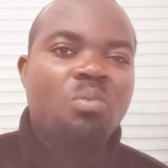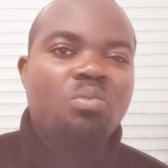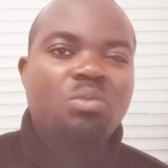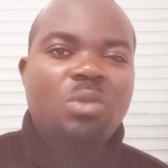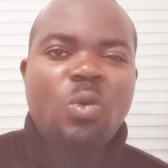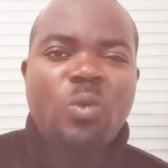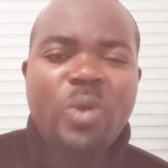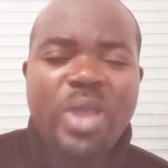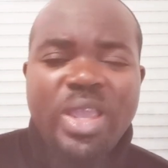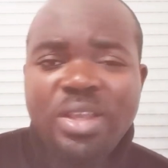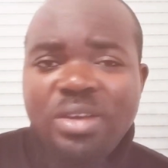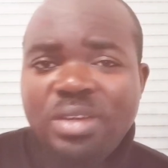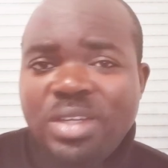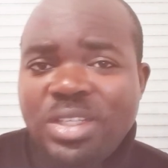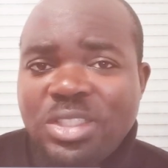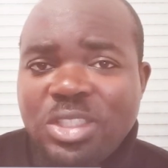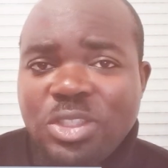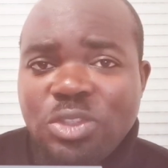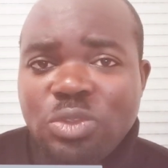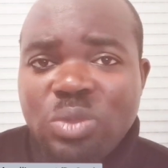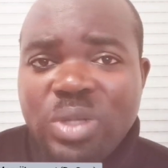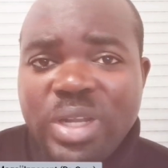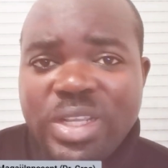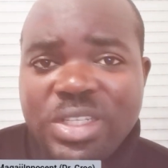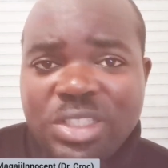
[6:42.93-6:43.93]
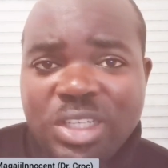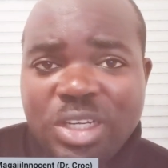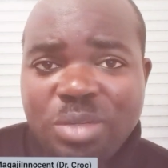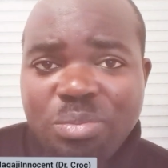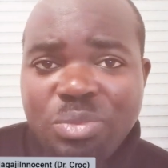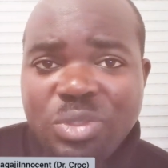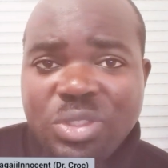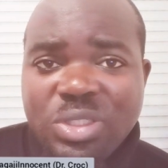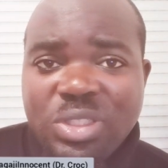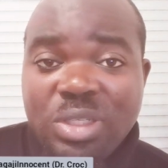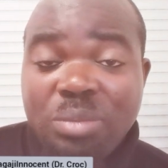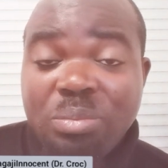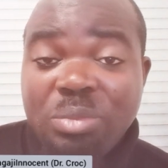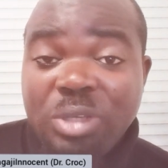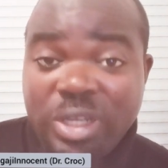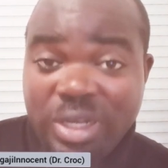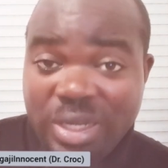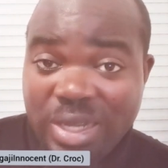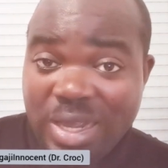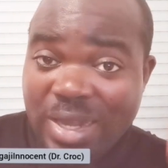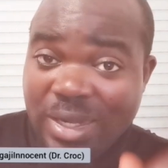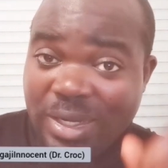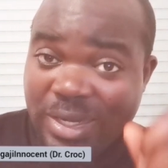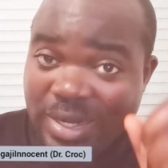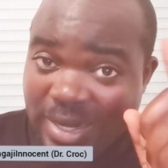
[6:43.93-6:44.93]
But when you listen to Nigerian music,
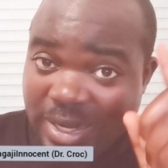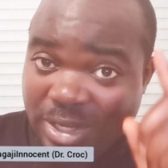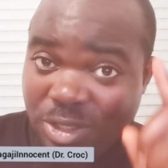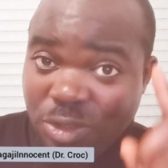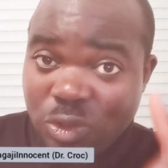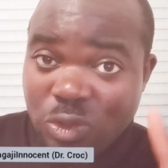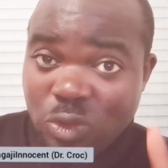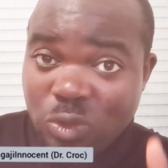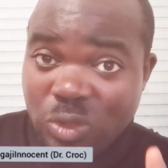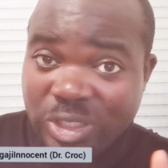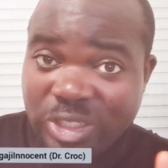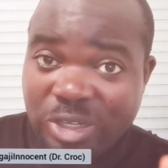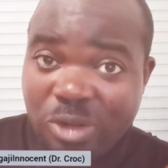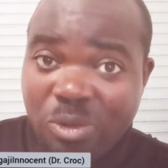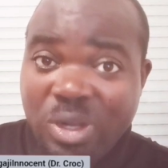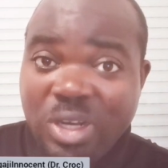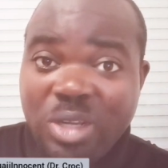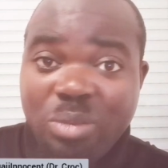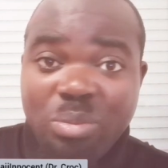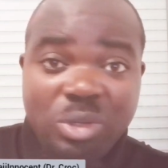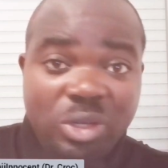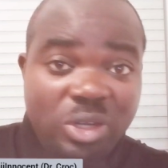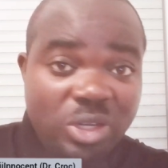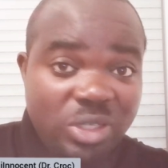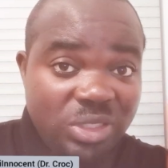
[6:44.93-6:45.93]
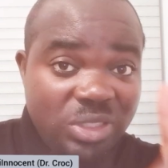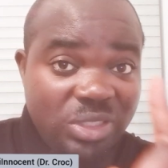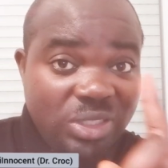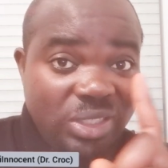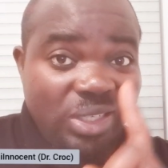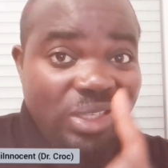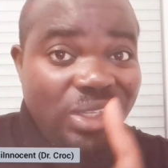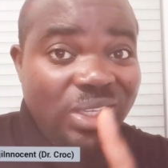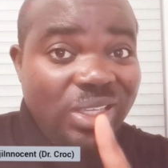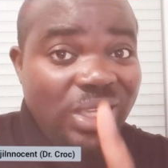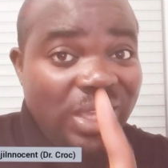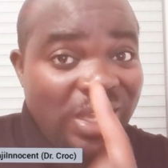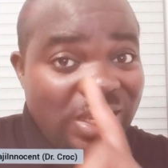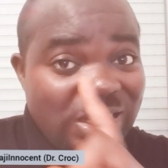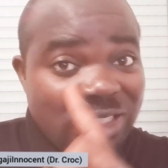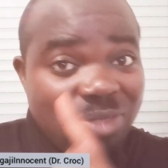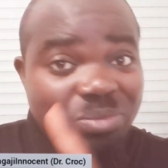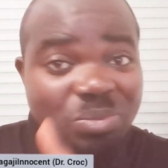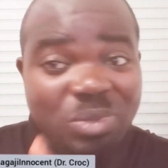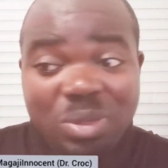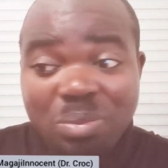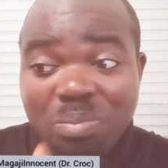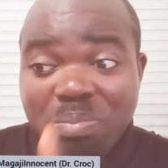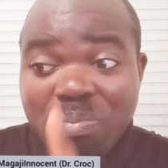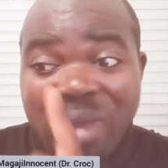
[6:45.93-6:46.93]
because I use Shatta Wale because he
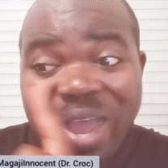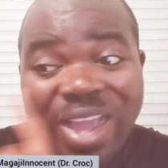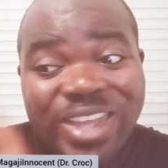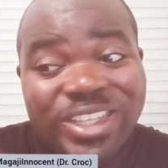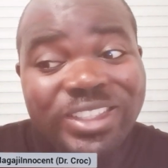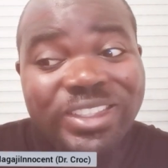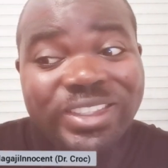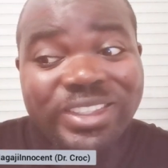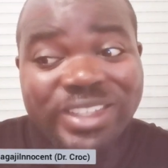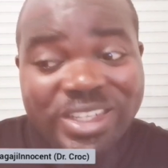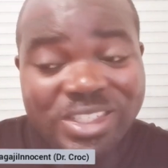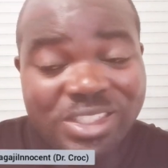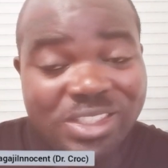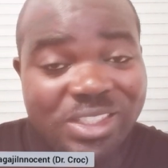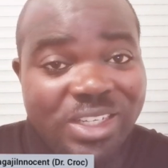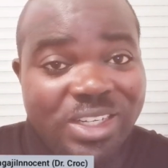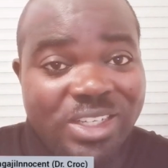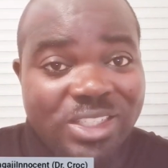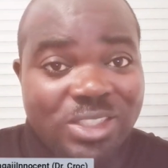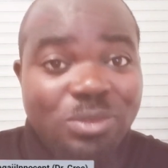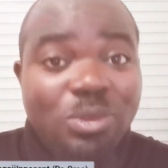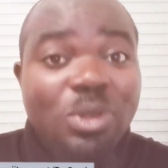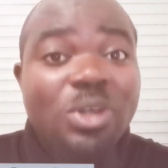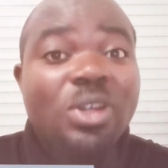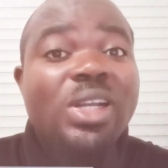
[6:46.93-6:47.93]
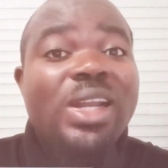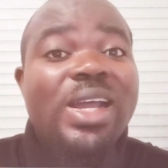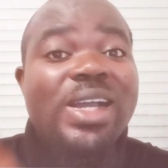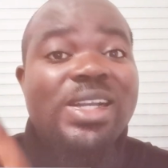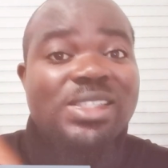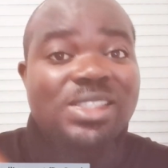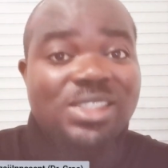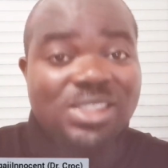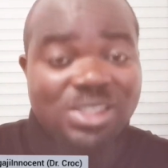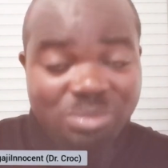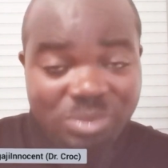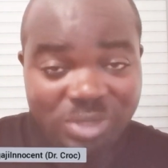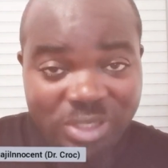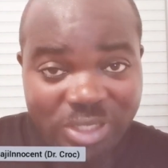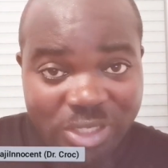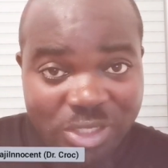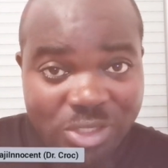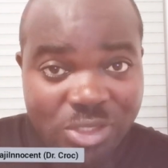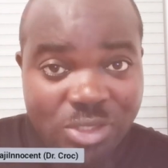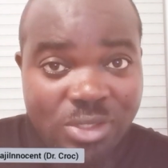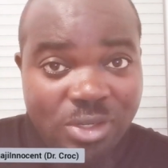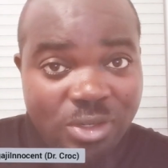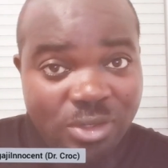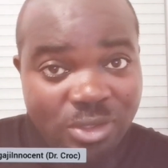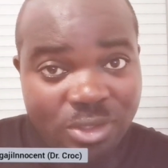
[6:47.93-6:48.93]
has been bashing Nigerians for not accepting
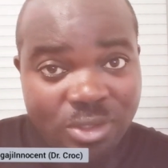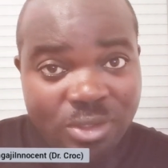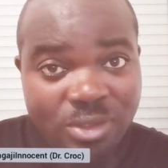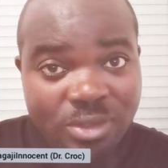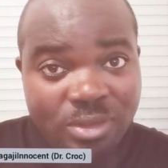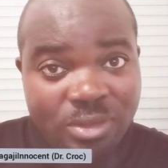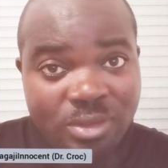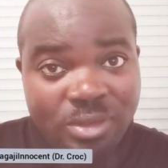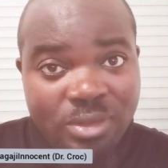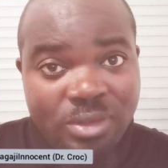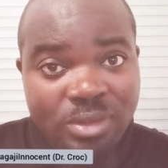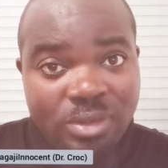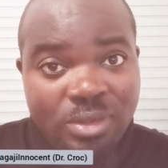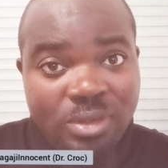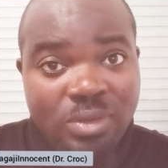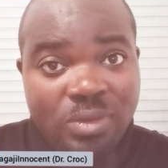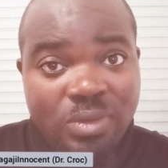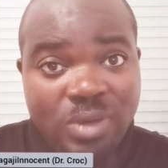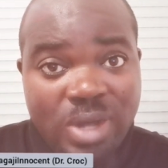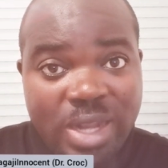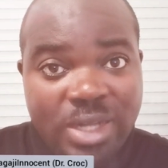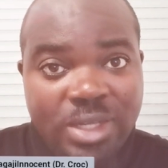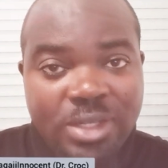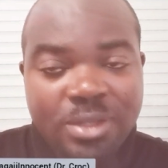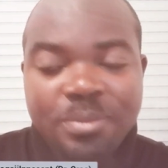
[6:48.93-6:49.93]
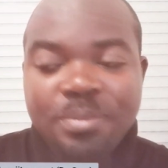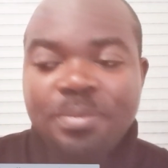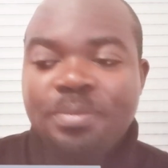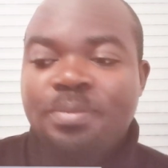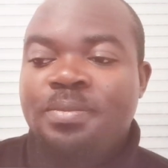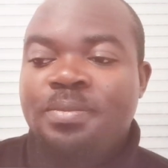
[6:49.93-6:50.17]
his song, right?